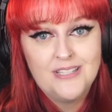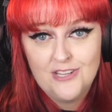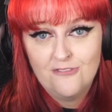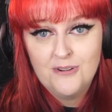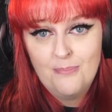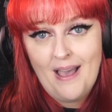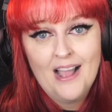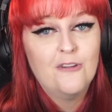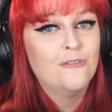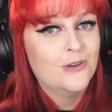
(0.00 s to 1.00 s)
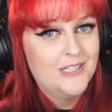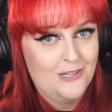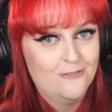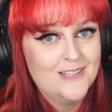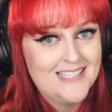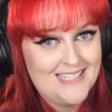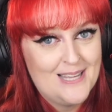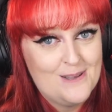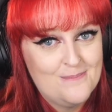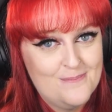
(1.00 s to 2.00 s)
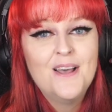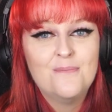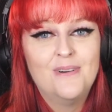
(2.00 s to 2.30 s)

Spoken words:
different pack for a different sim.